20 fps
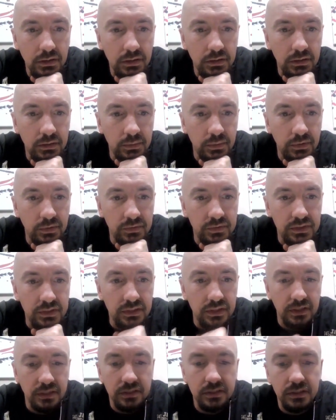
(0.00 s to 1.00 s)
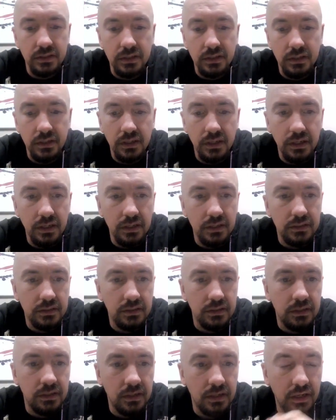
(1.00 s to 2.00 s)
Then we have 6, 8,
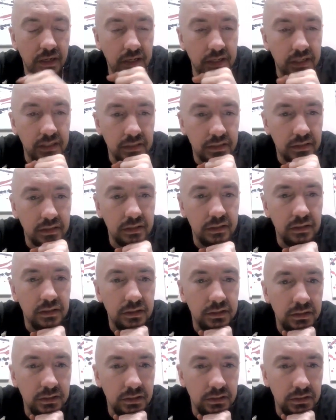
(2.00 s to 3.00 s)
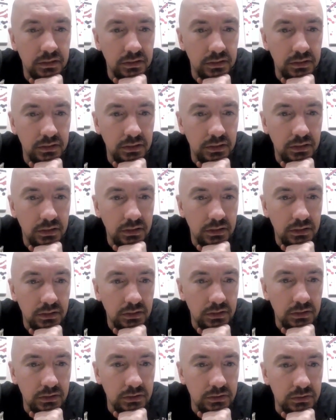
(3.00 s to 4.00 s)
9.
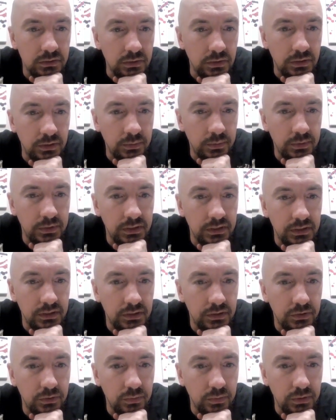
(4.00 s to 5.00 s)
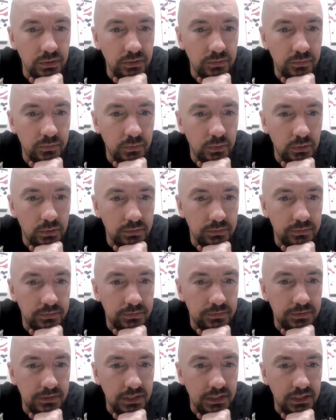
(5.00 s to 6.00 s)
So then we need 3, 4,
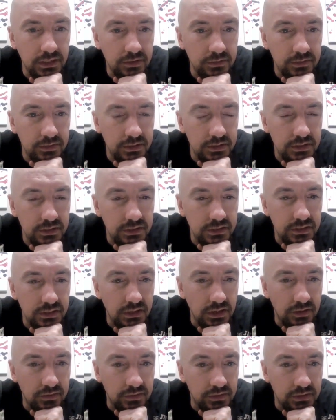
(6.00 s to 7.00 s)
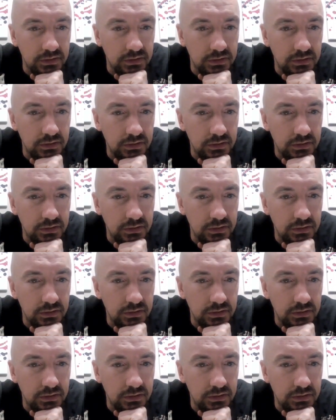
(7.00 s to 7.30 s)
5, and 7.